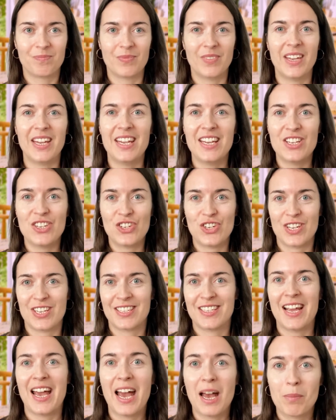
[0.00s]
It just
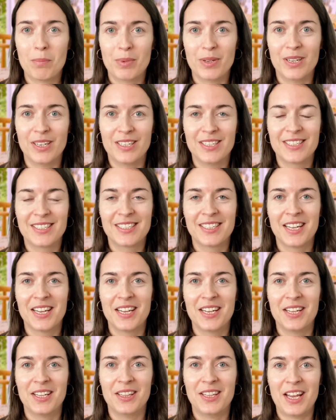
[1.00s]
happens
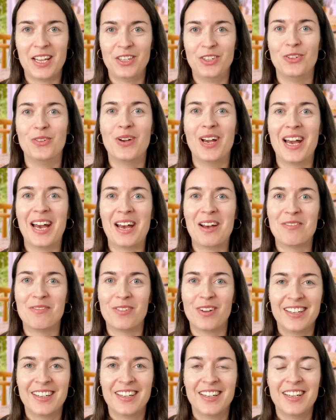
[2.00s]
that you have
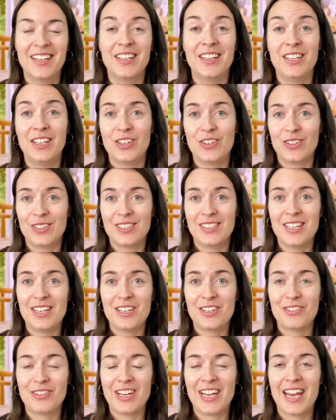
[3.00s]
the
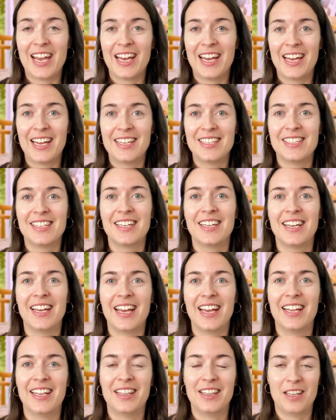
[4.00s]
auxiliary had
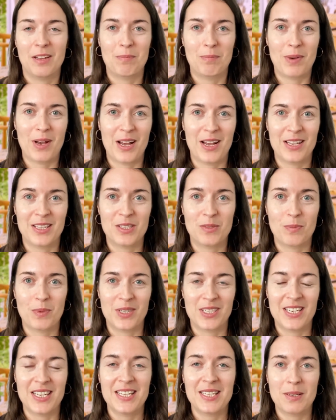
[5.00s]
and the past
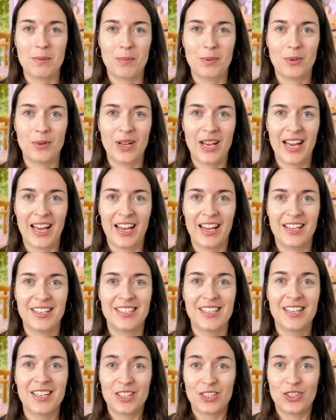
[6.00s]
participle had
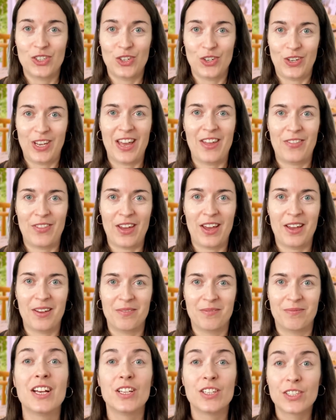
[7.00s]
together.
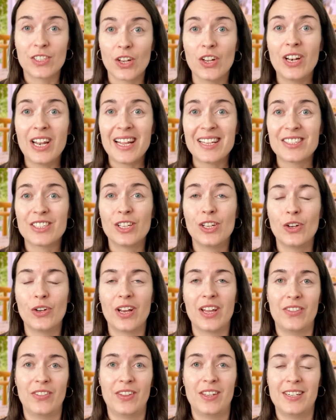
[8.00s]
So let's look
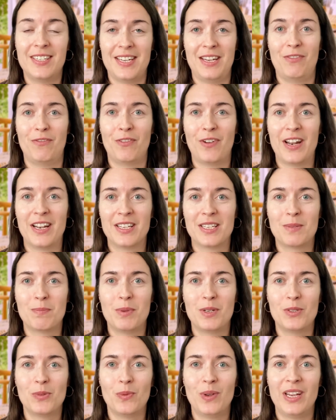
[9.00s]
at the difference
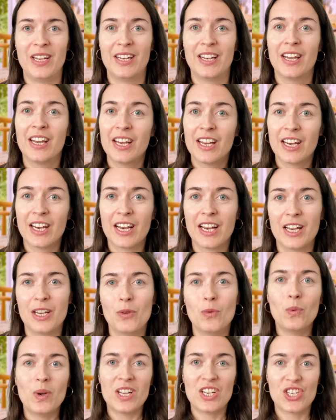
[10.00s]
between I
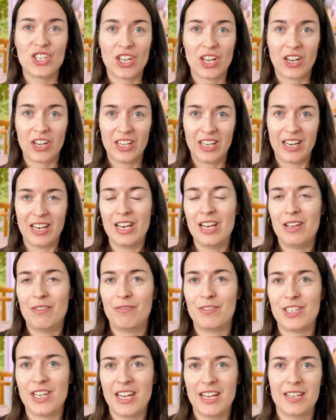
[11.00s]
wish I
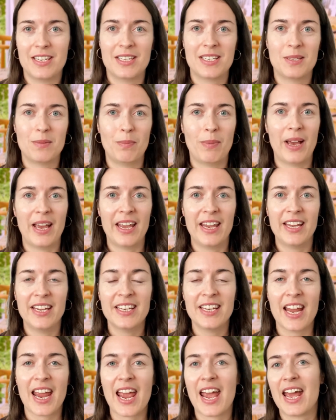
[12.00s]
lived in Spain
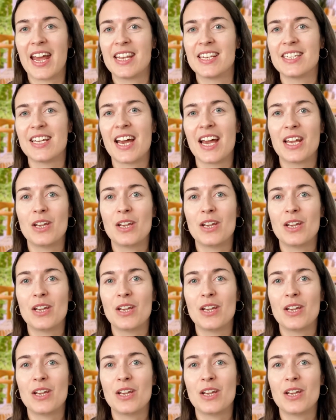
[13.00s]
and I